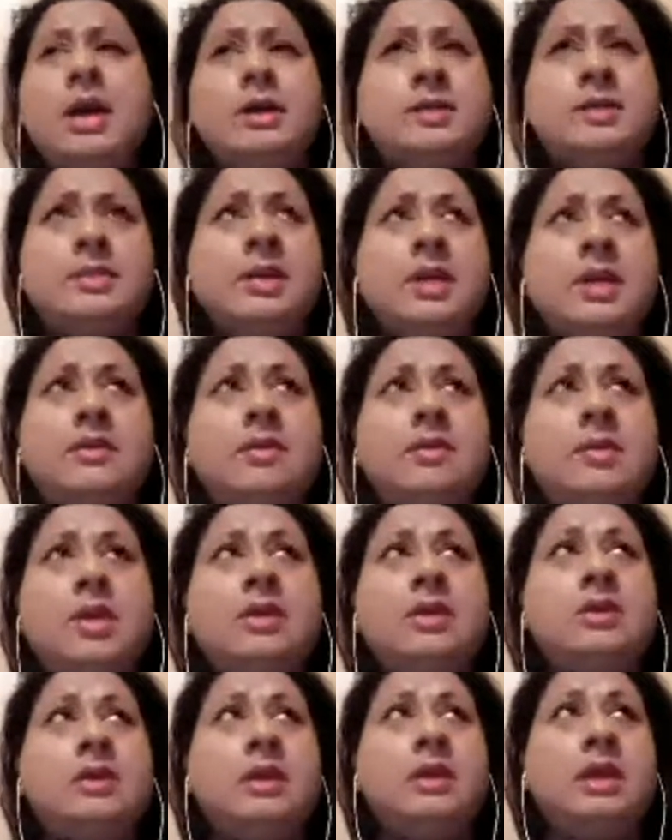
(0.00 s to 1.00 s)
Somebody even
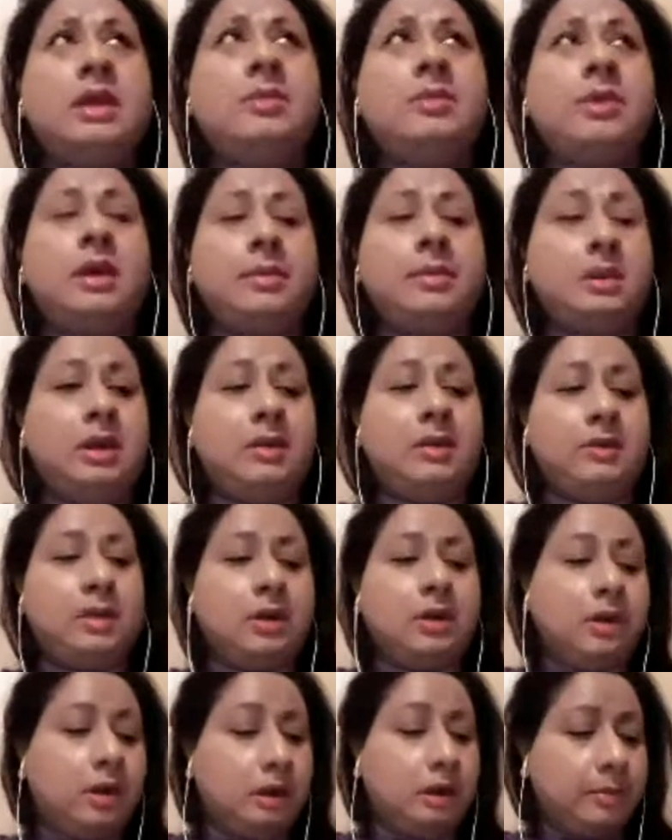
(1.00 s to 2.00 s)
mentioned that he probably
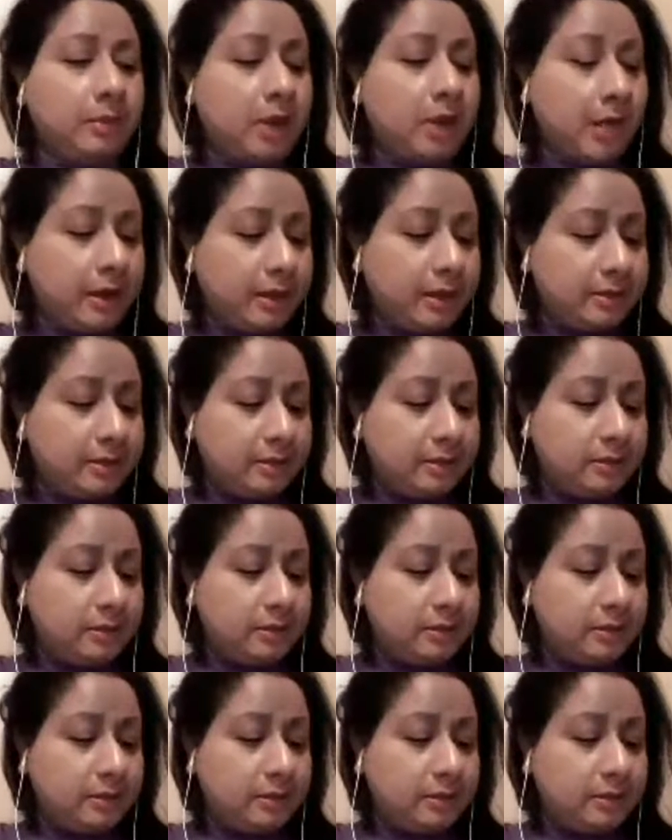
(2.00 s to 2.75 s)
even got access